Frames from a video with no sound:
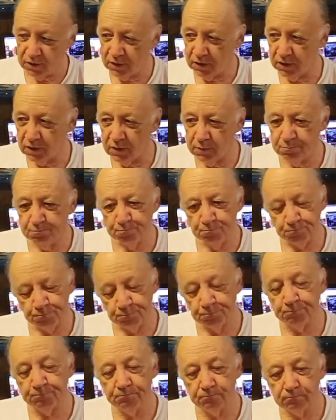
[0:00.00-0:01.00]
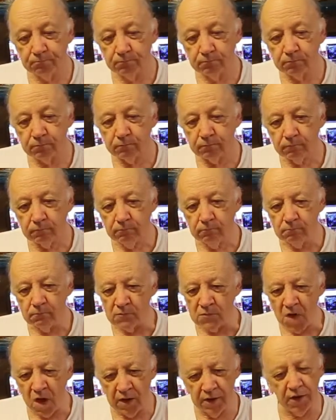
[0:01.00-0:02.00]

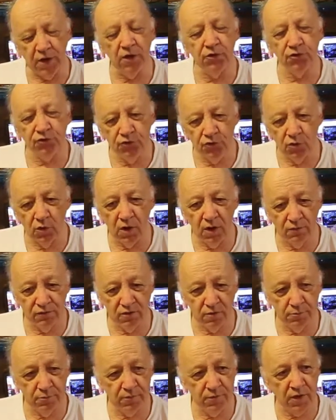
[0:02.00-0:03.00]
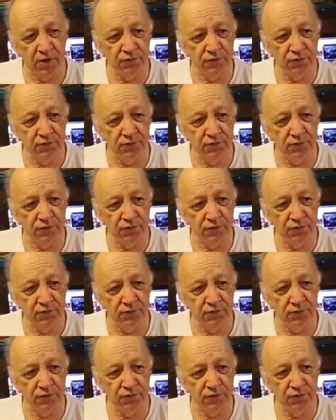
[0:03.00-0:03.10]
I got two of them.